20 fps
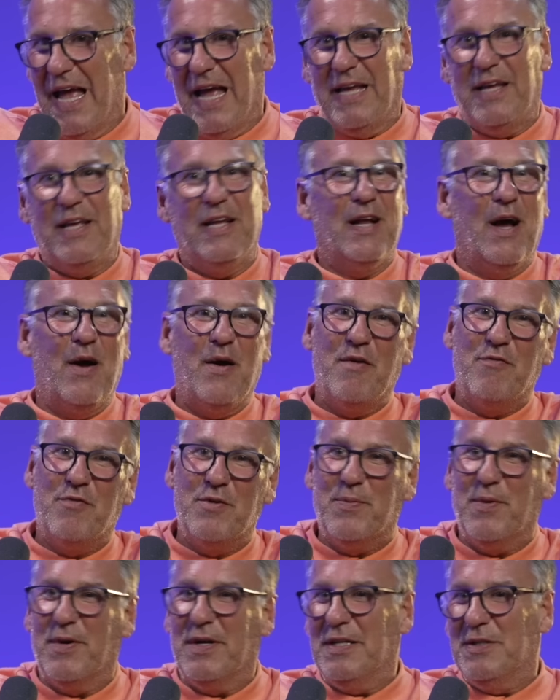you know,
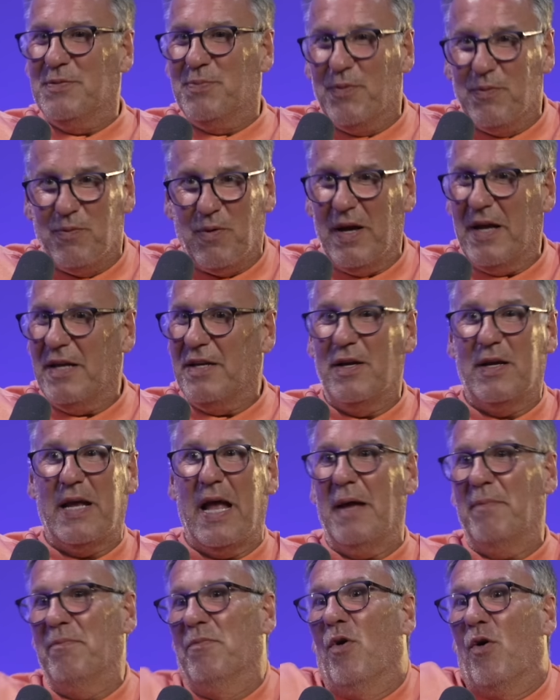everybody's, you
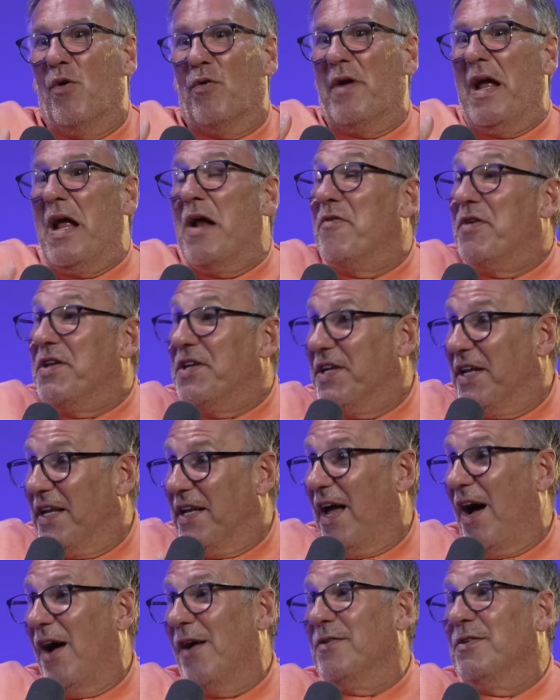get more air in your
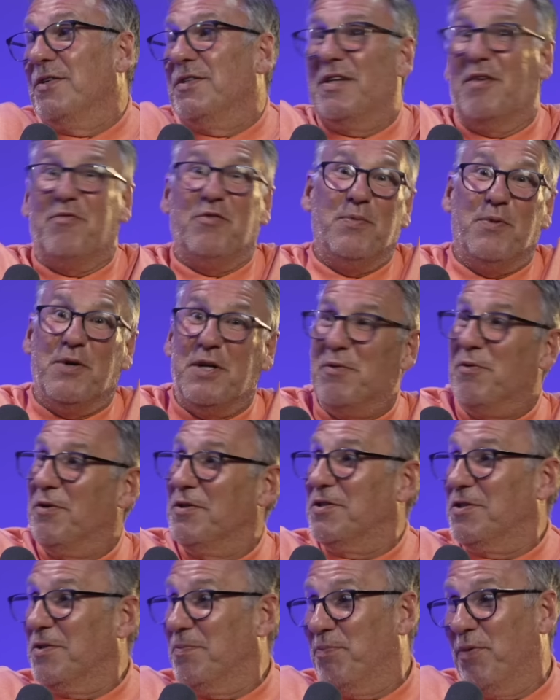lungs, everybody
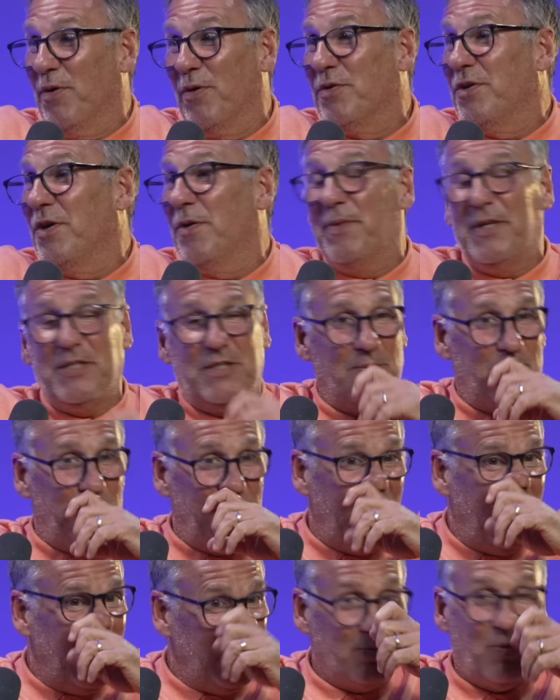wants the ball. You'll be
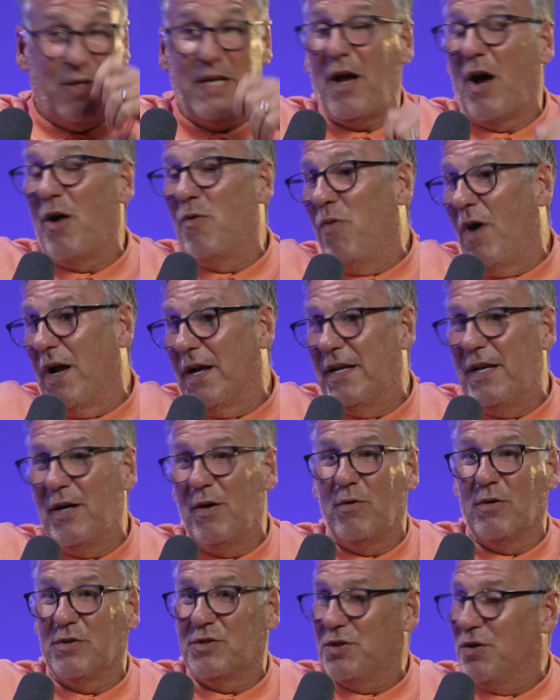surprised. We go
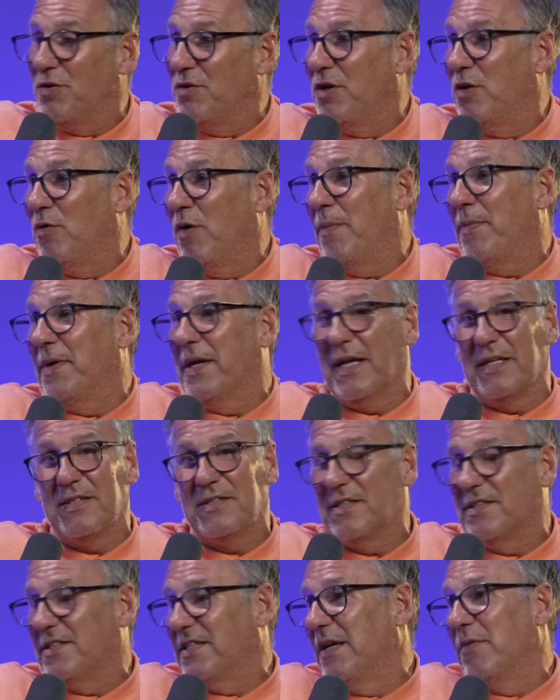1-0 or 2-0 up
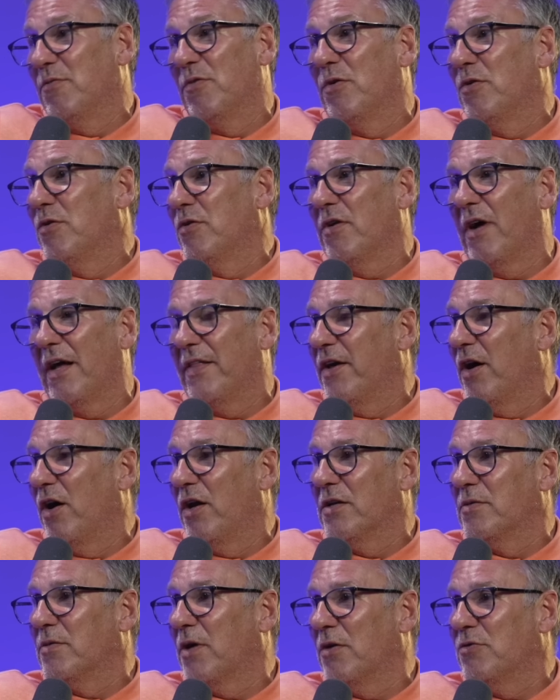against a team, we'll look like the
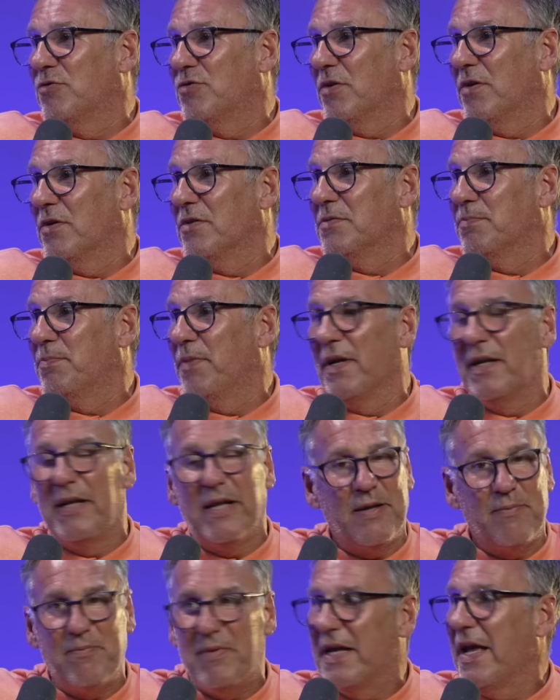Ireland Go Trotters.
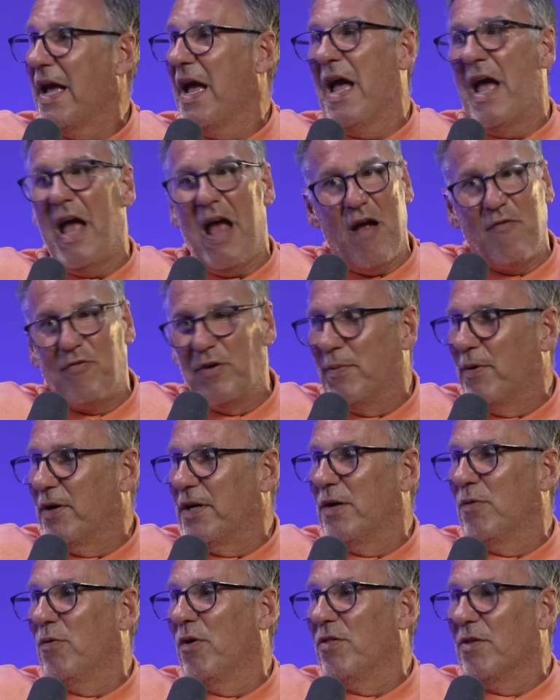Believe me,
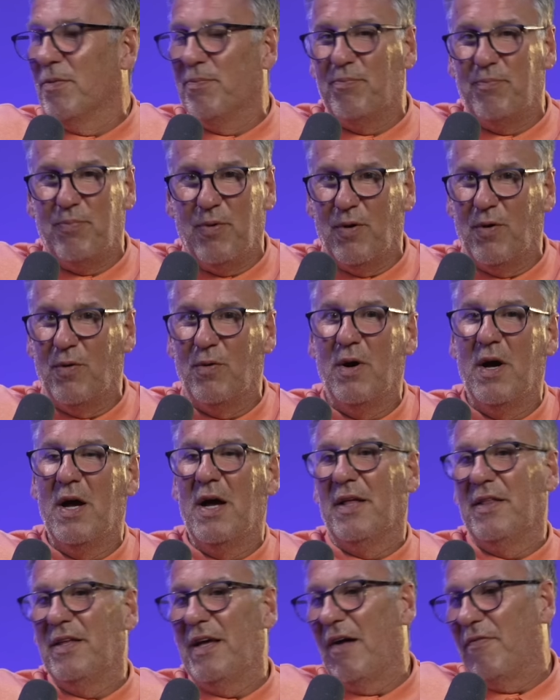everybody will want the ball.
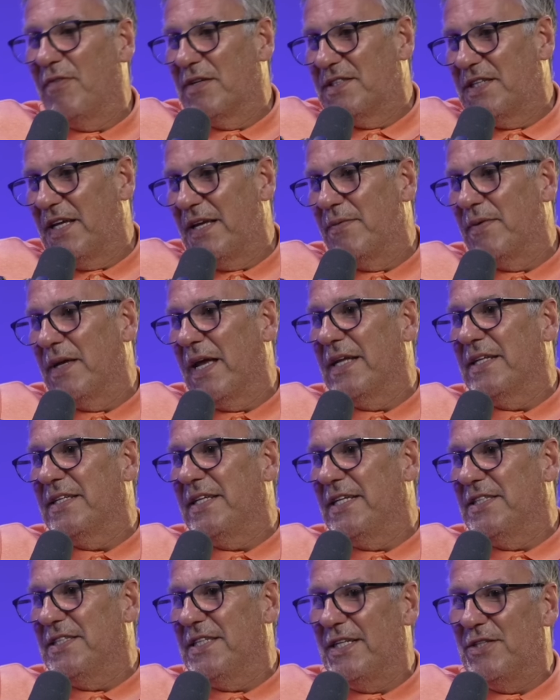The other team get
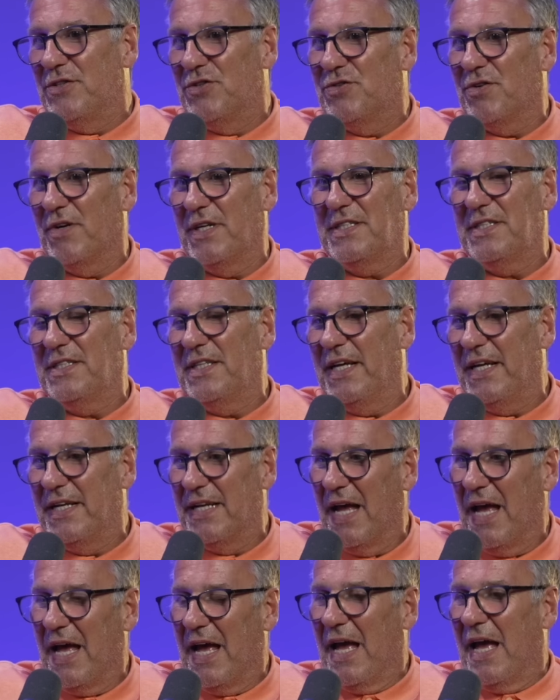disinterested.
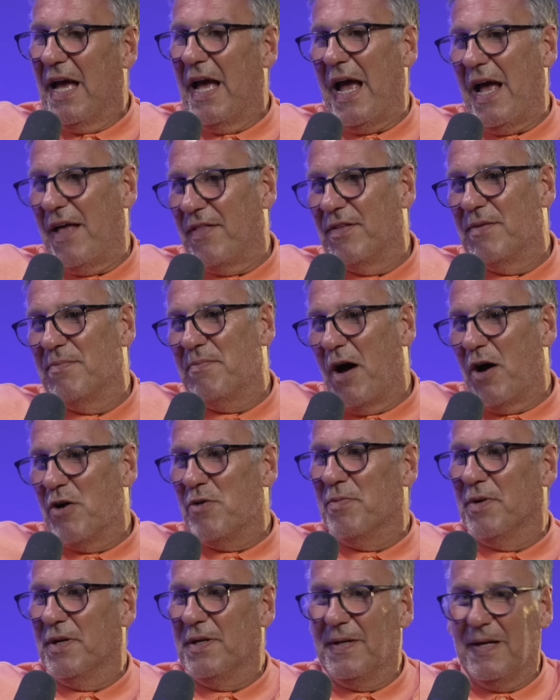At the
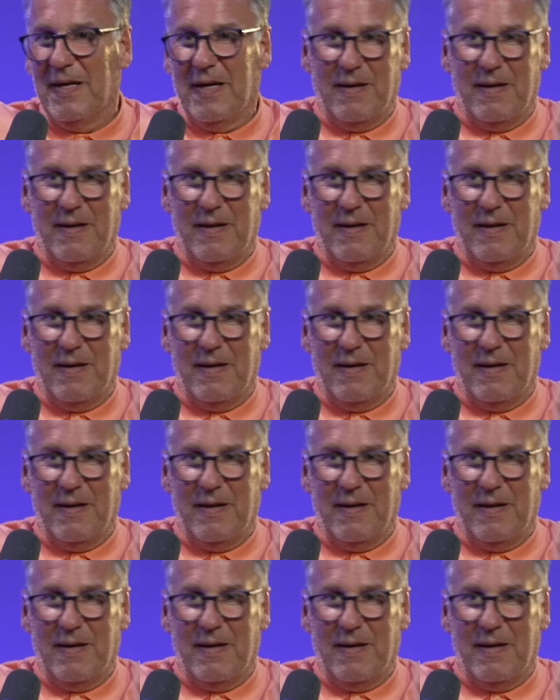moment,